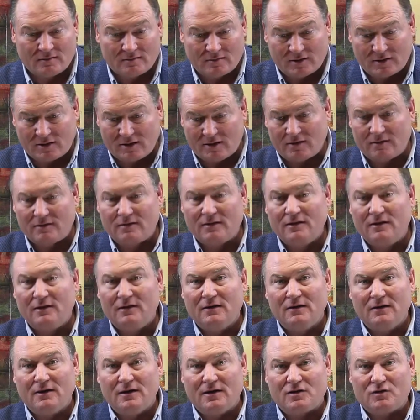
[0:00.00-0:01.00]
Again,
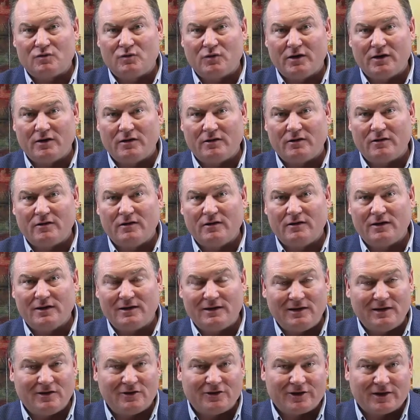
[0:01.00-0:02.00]
it's where the
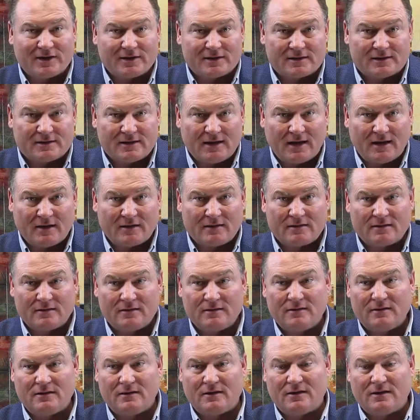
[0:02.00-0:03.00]
deal gets set.
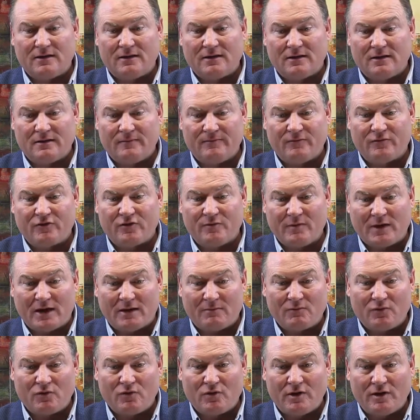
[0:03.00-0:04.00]
From
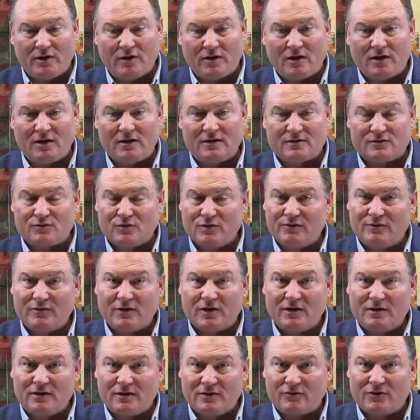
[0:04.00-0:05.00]
that point on, it's
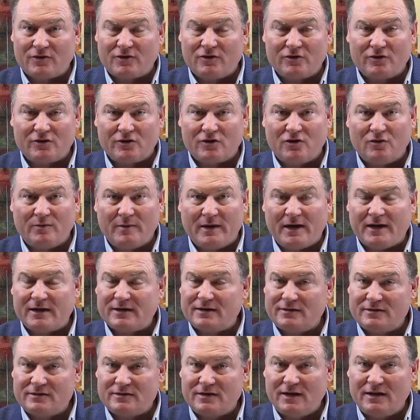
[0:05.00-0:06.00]
very difficult to go
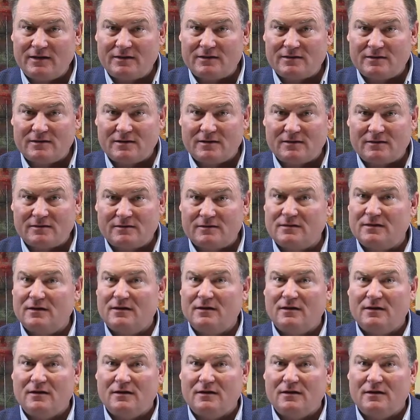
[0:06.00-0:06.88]
back and change things.